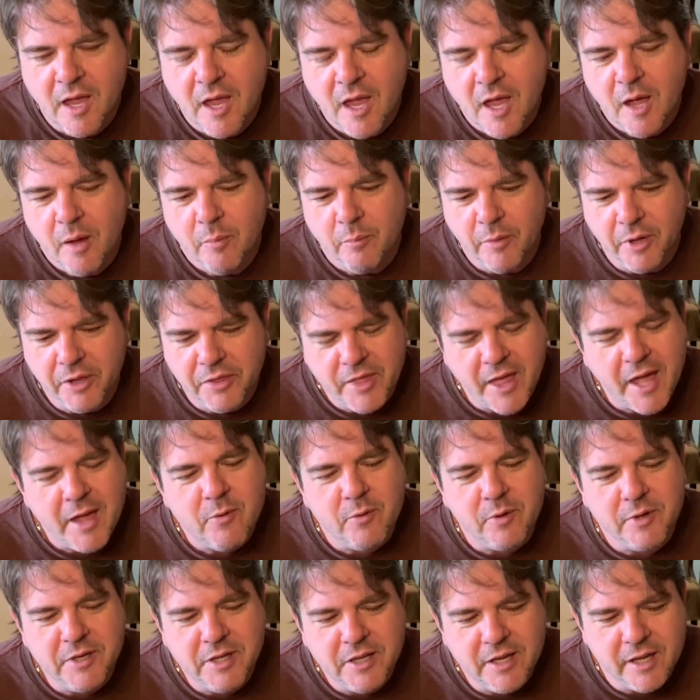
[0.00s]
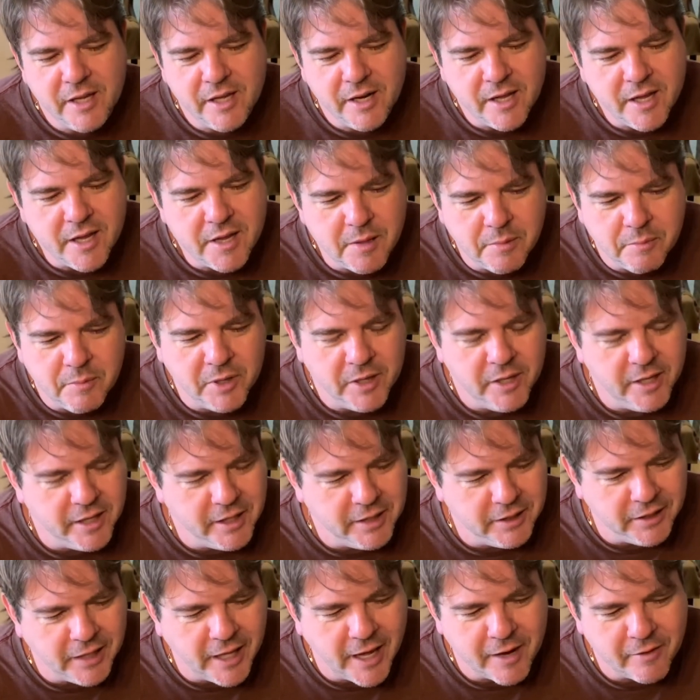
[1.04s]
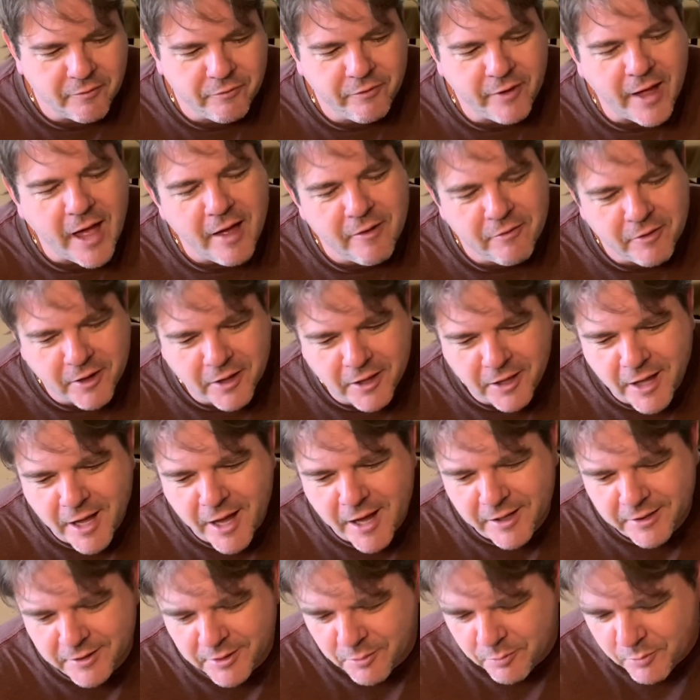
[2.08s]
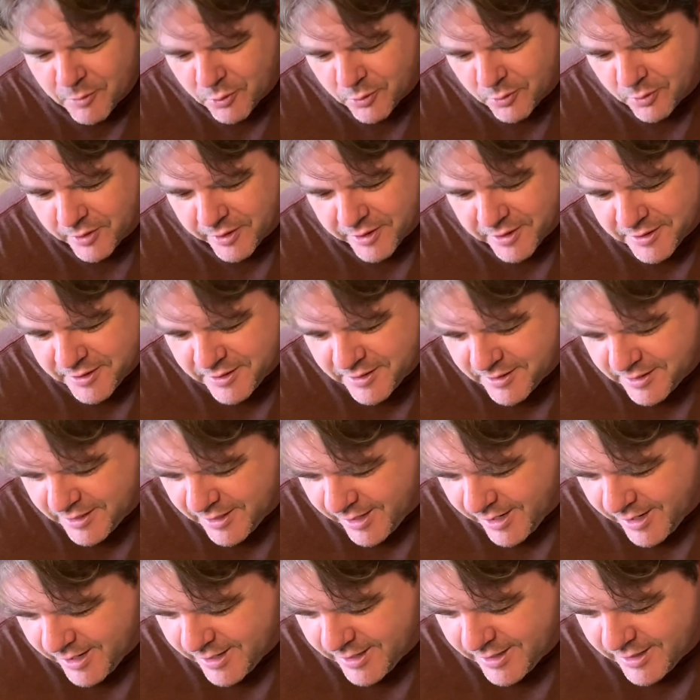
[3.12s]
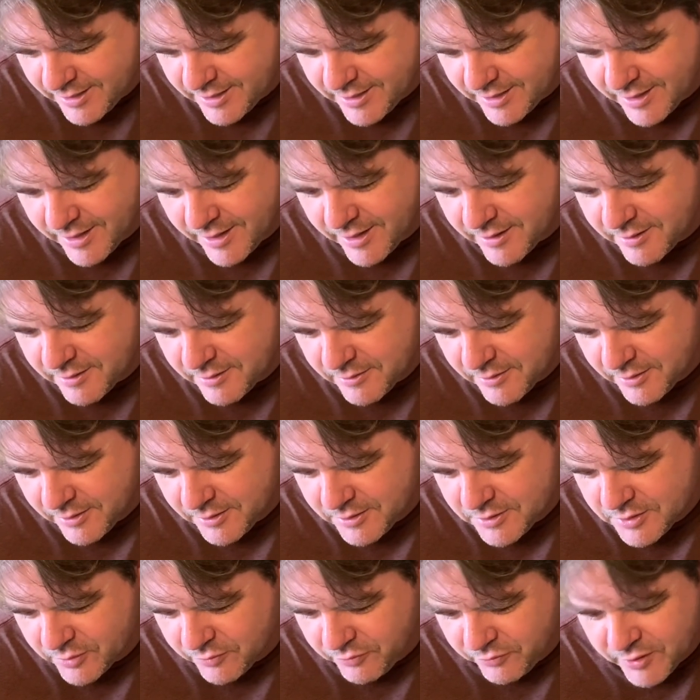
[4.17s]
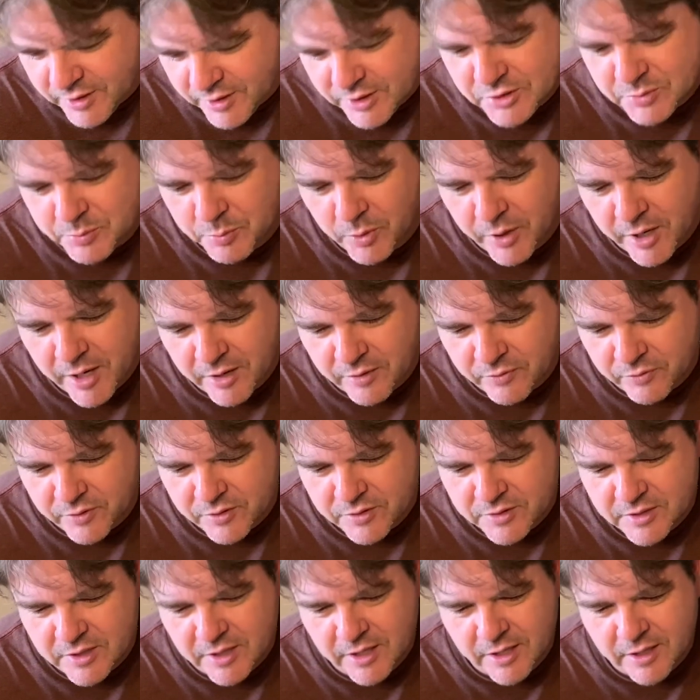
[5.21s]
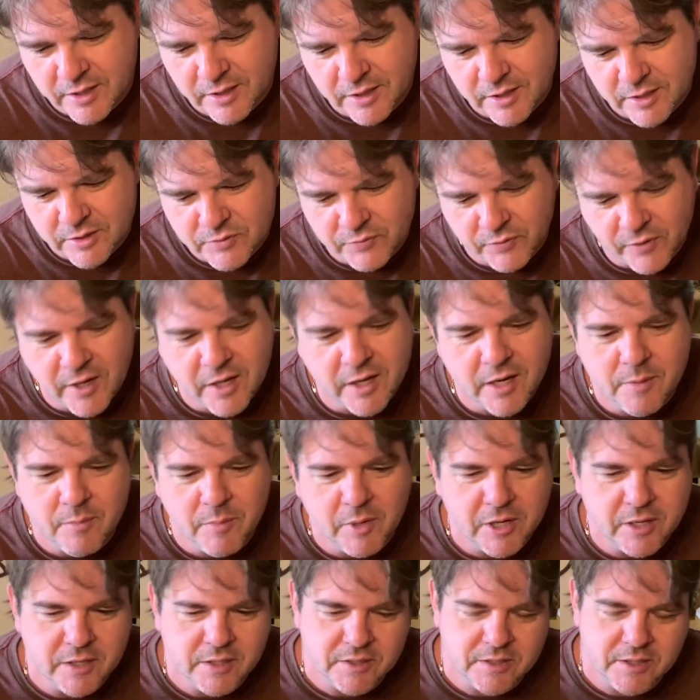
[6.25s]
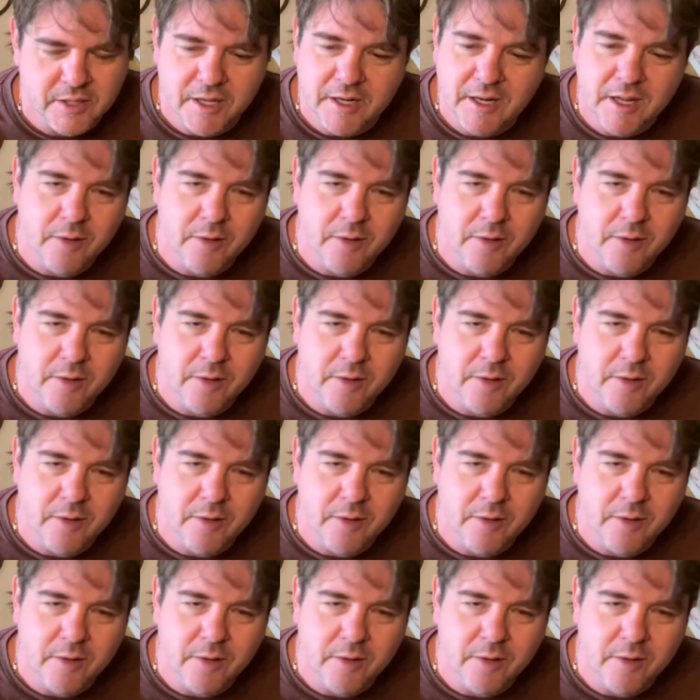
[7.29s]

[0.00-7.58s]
But they would get up at like 5 o'clock in the morning and to fix breakfast. And it's funny because they didn't